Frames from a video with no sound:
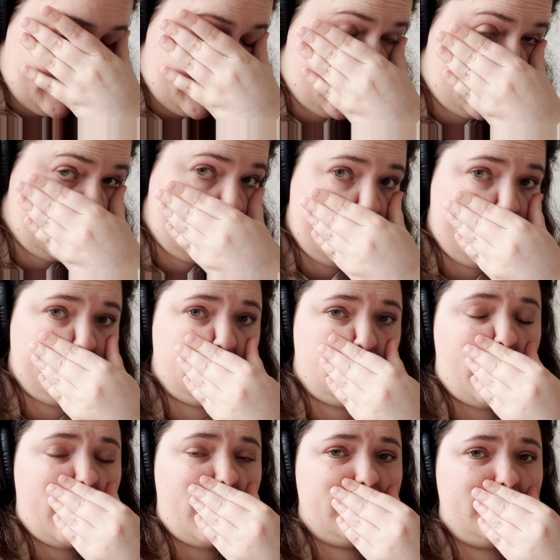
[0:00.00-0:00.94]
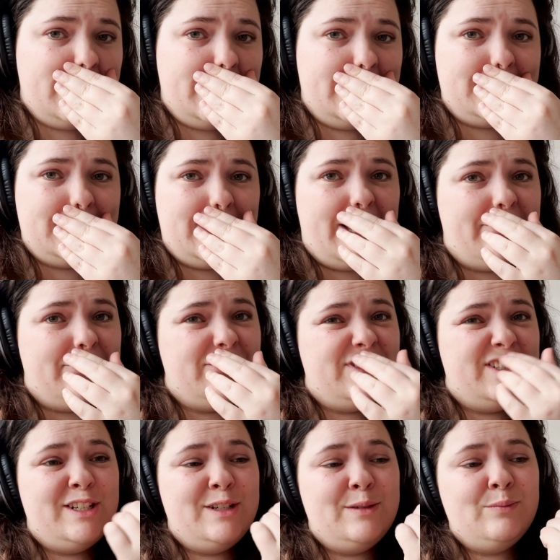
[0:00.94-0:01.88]
I only have 12 minutes
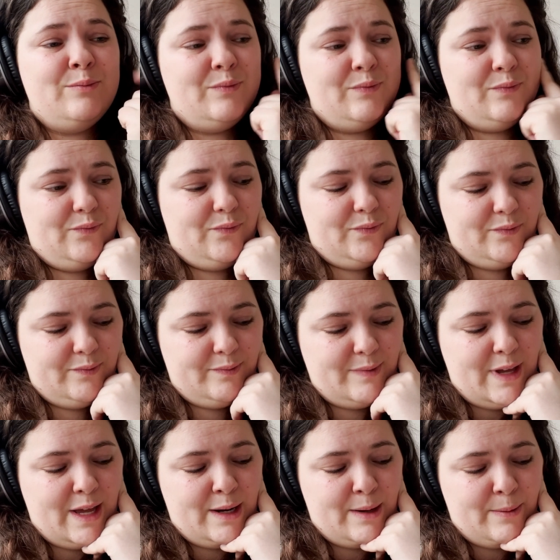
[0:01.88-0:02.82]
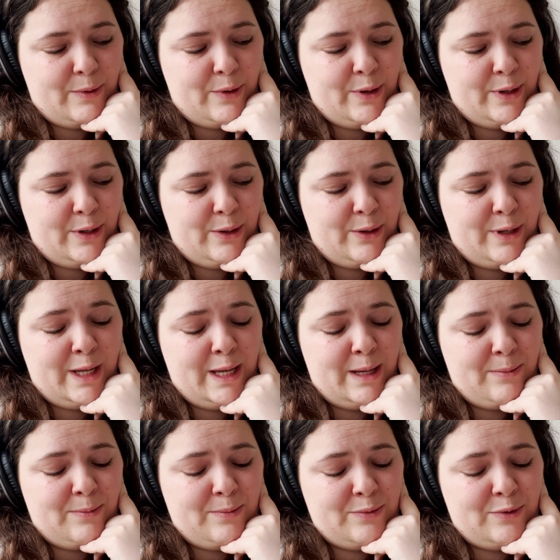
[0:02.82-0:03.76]
left and I'm going to
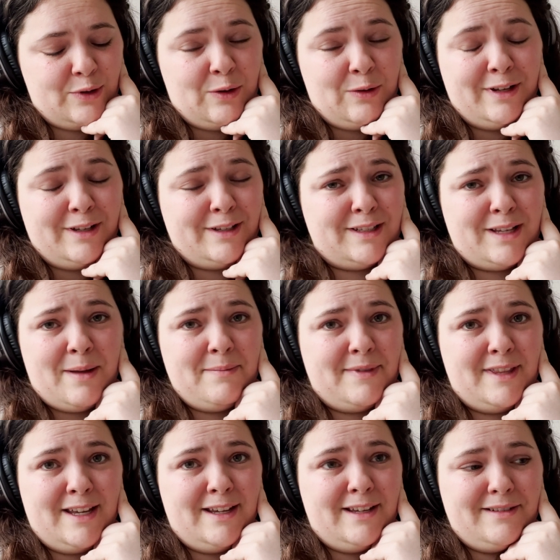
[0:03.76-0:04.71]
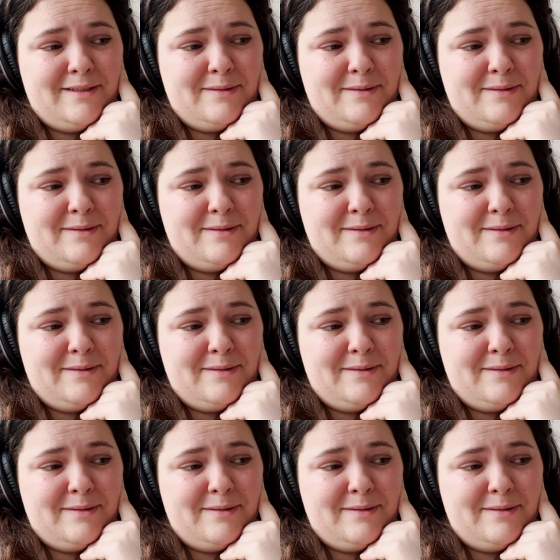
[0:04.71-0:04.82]
keep doing something,